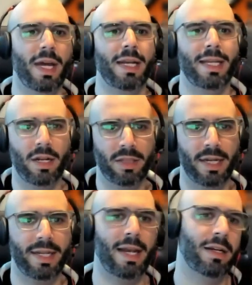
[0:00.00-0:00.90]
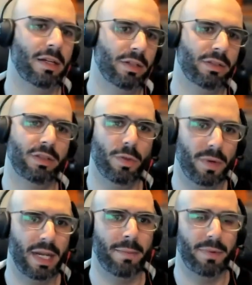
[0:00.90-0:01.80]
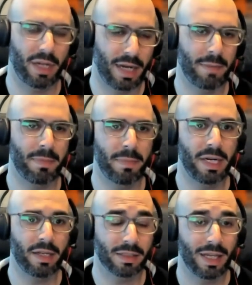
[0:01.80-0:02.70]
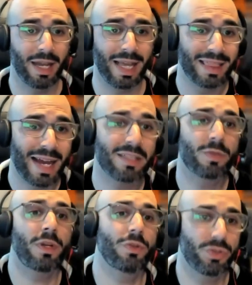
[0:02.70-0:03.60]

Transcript: before that, get on their calendars, do pre alignment meetings. And that's when